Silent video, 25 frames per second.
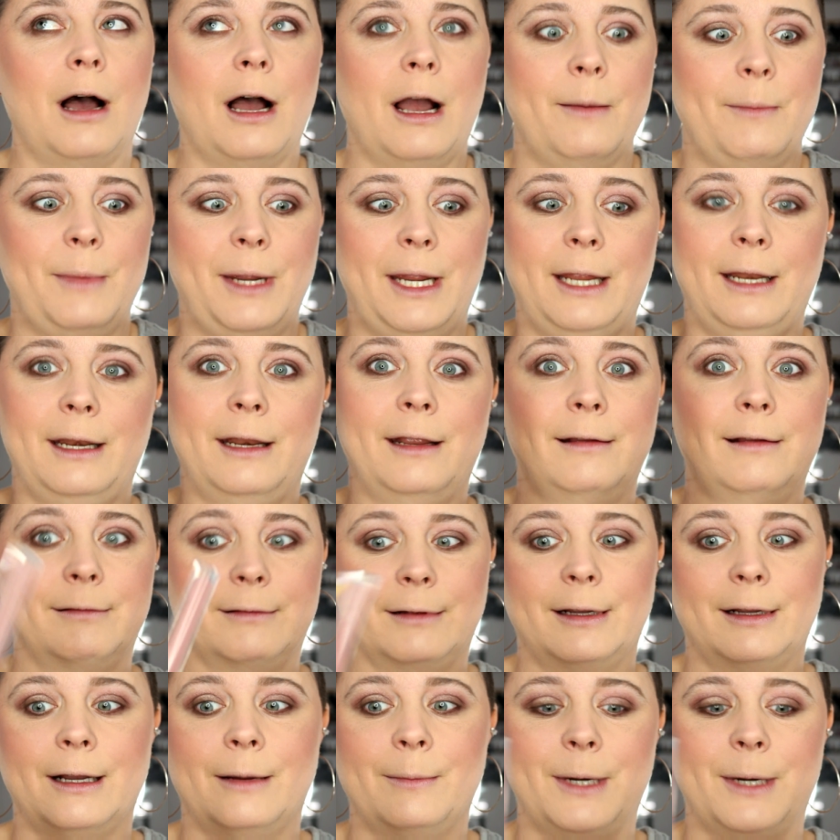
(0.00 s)
I mean,
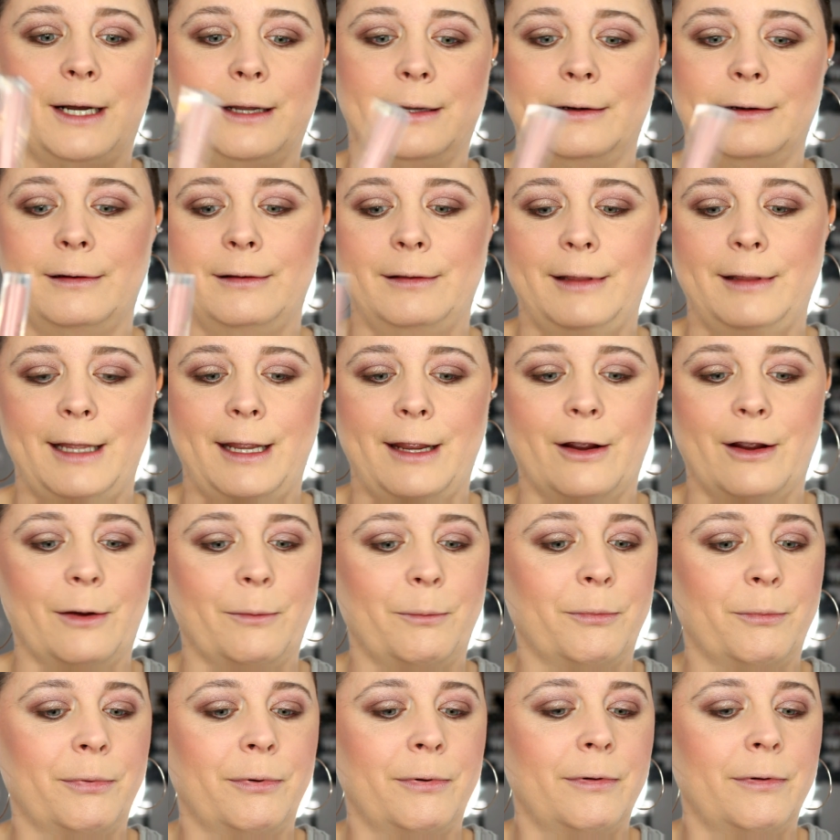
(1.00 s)
come on, they are